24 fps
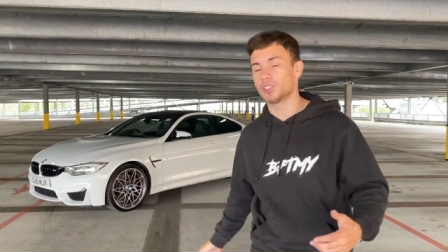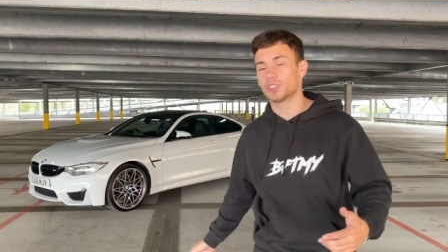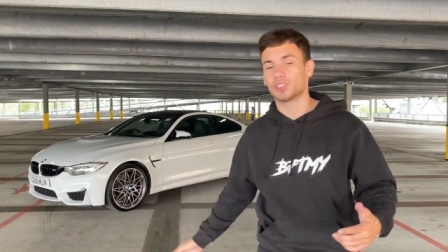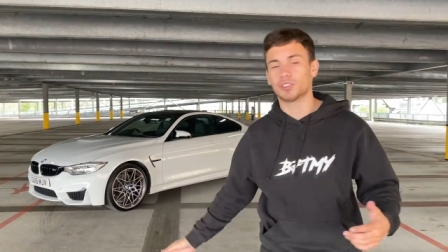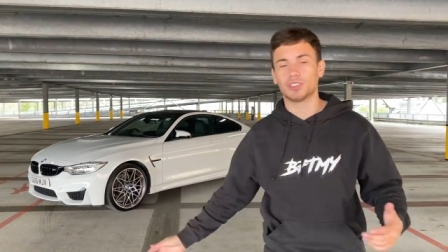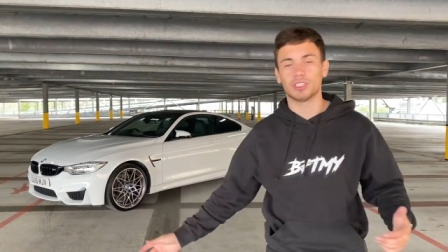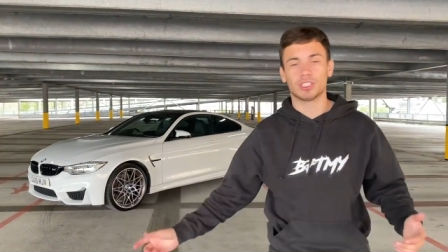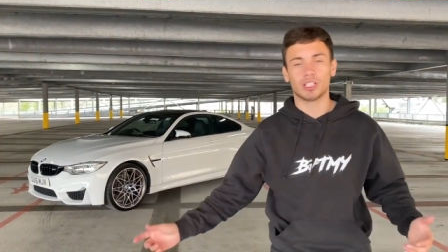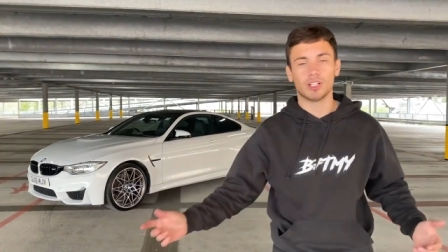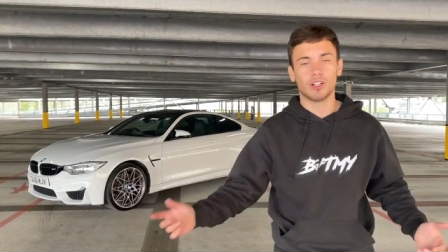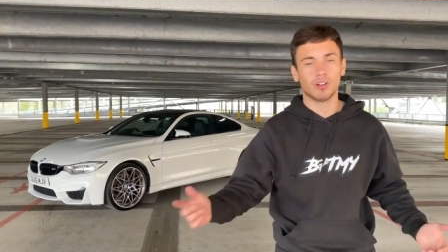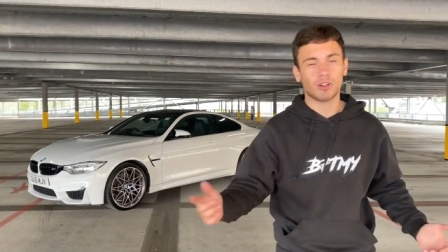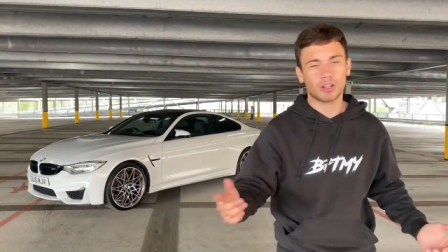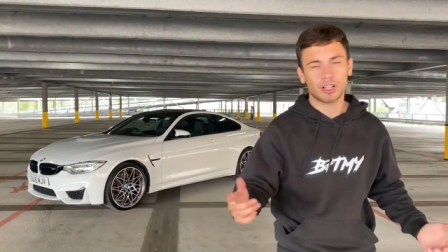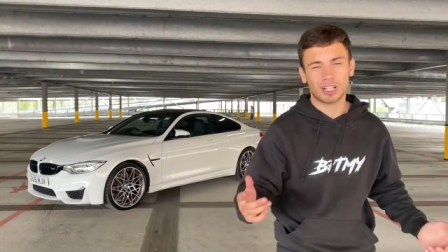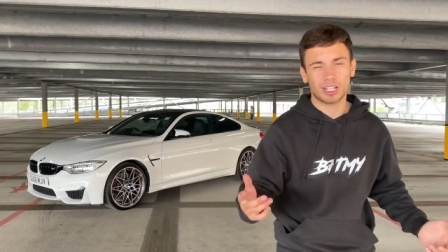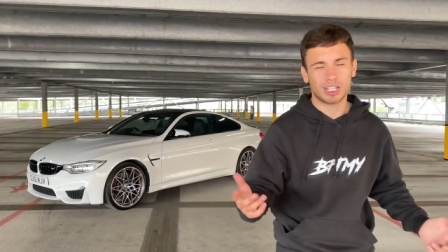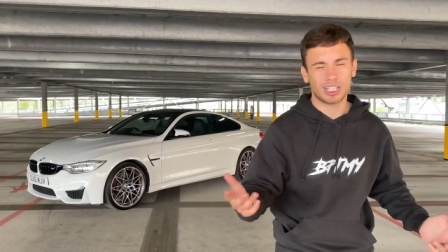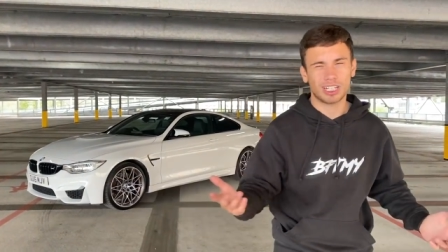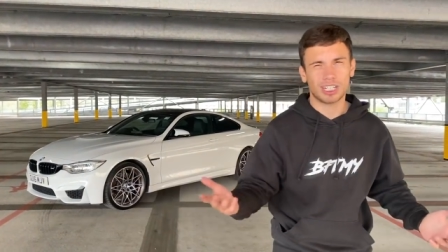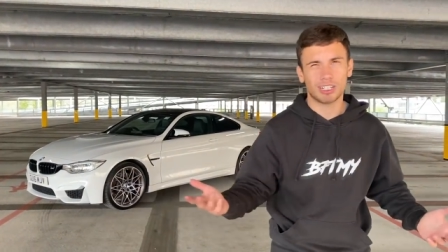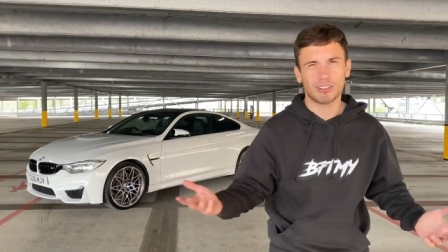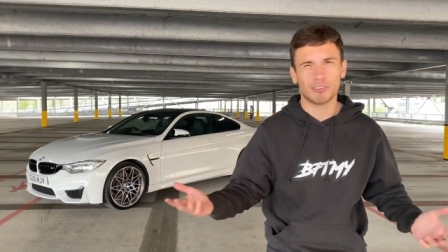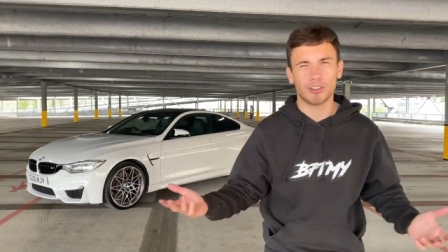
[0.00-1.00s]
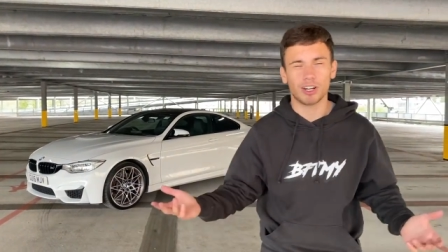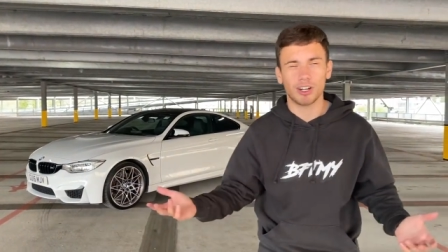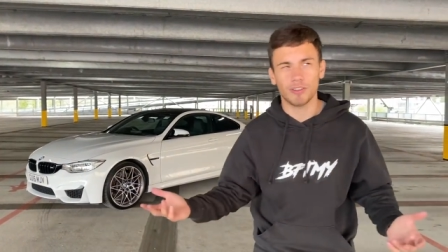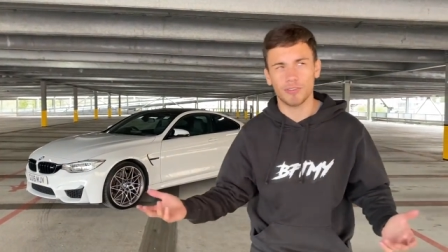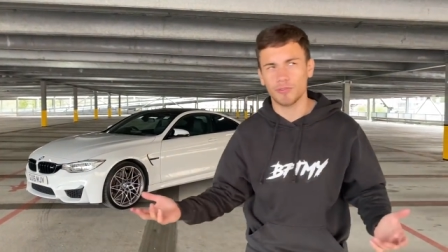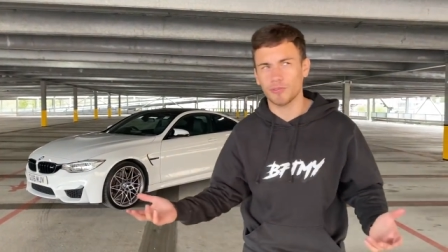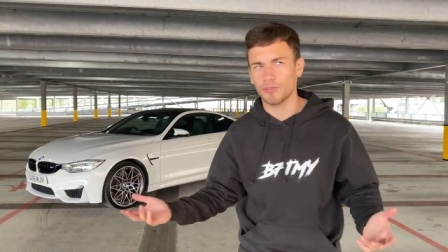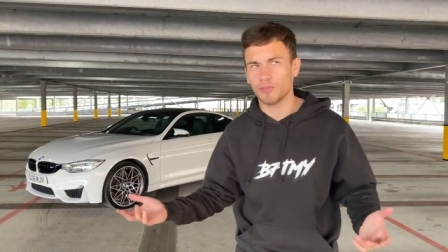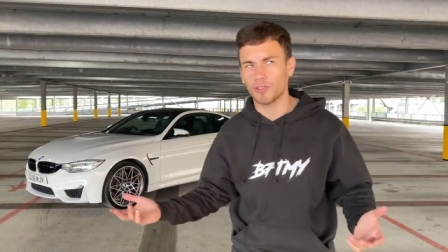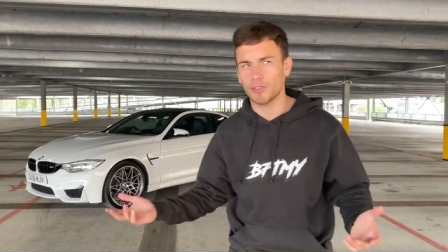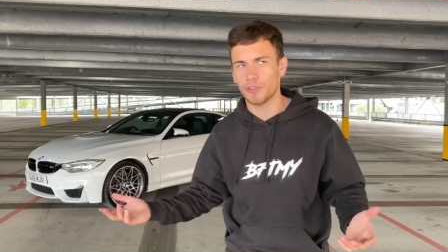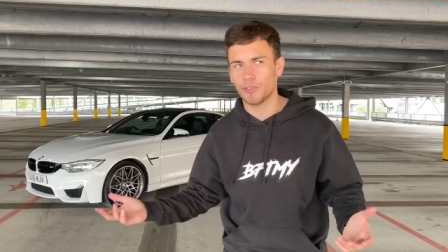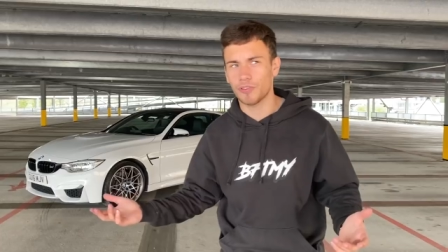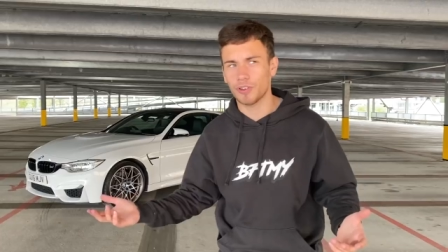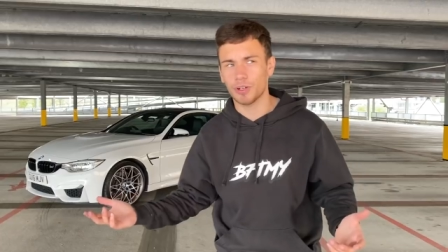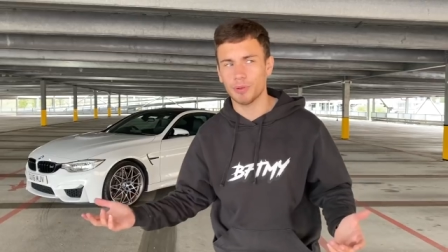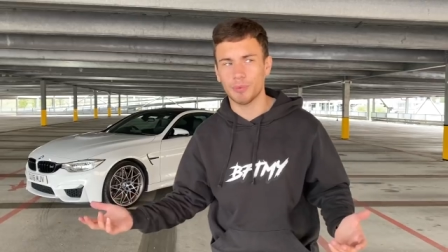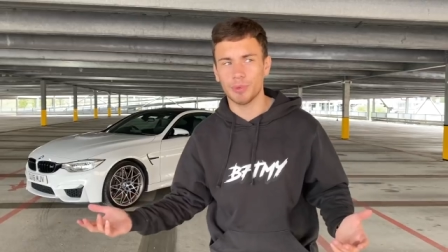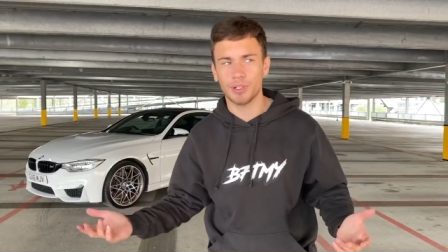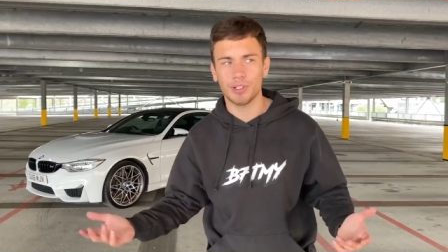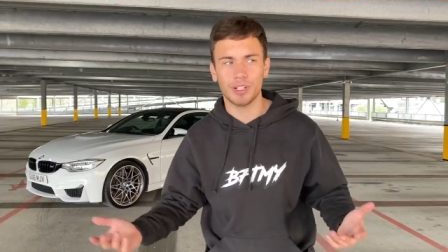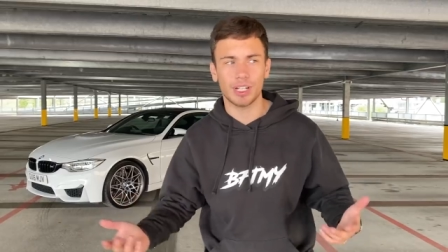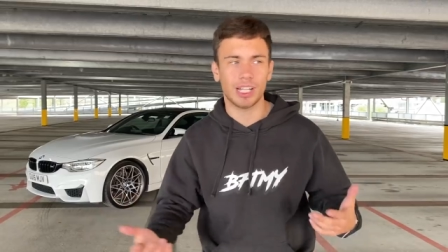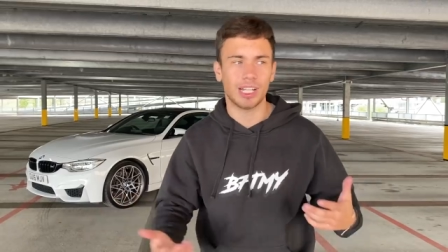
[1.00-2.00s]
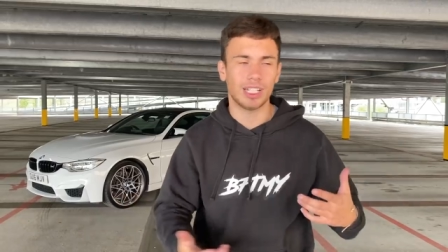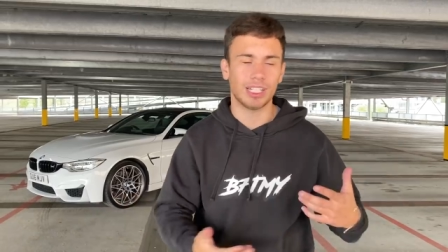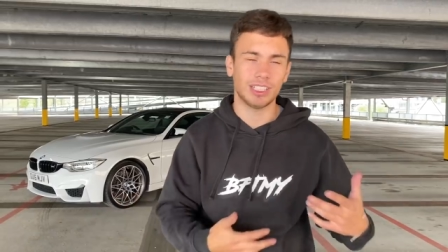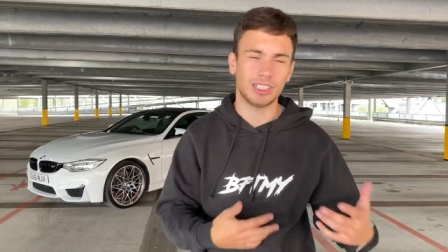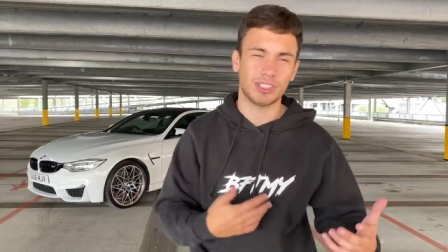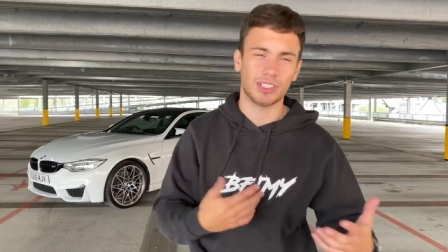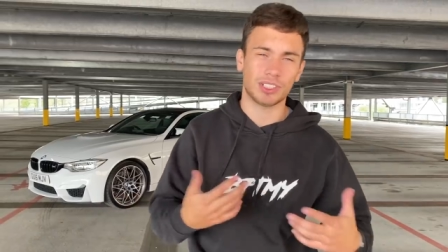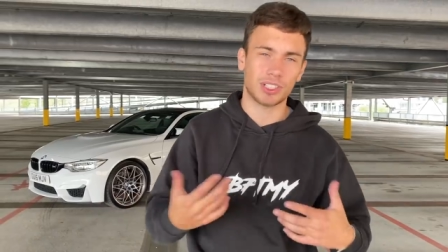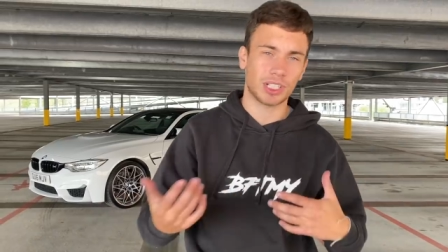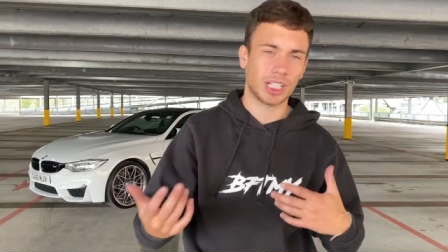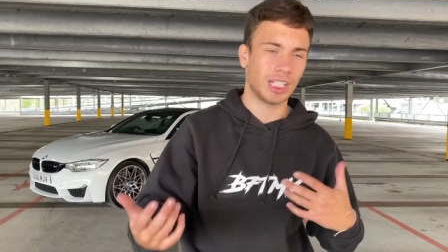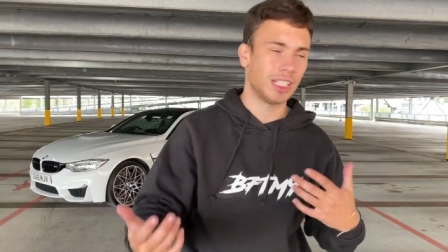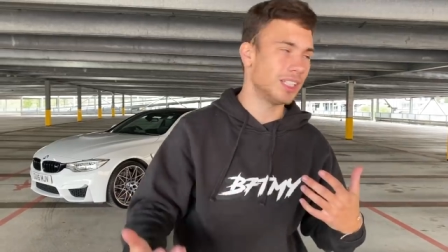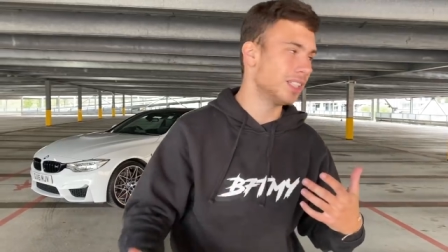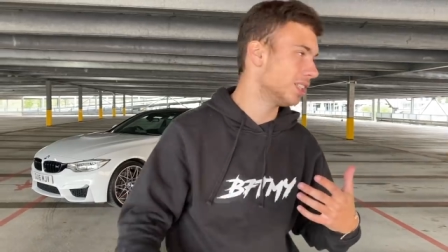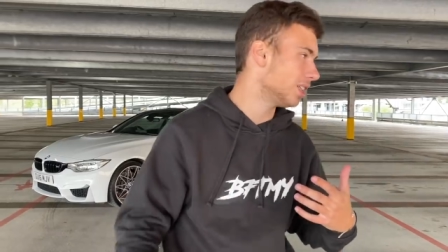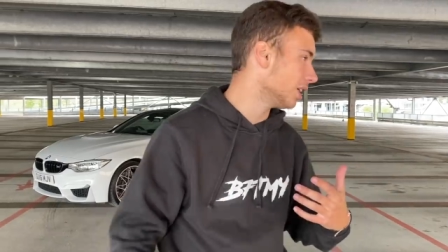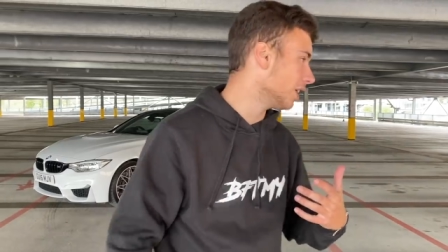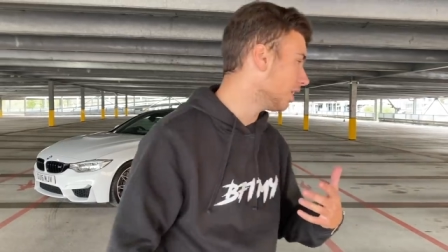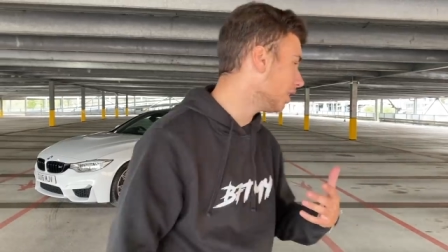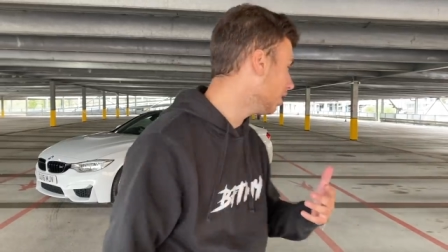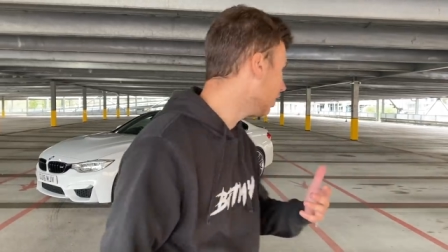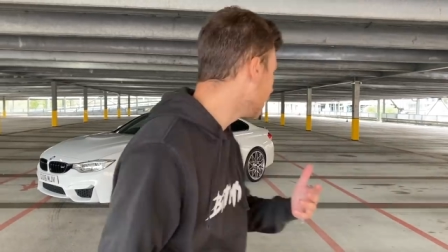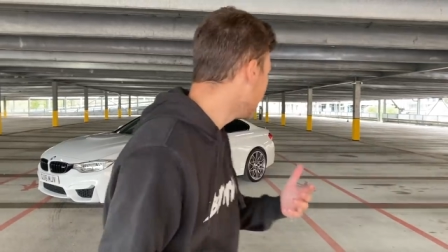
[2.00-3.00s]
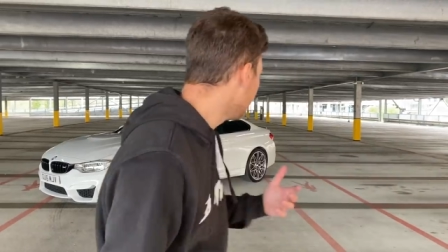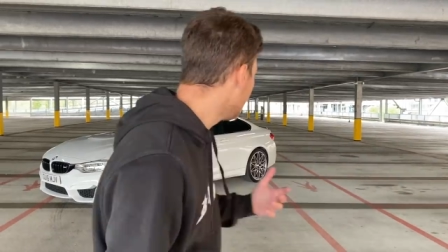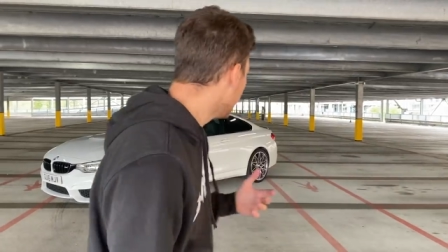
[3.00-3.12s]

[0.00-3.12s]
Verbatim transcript: just because it's a lot clearer for filming and it's just easier.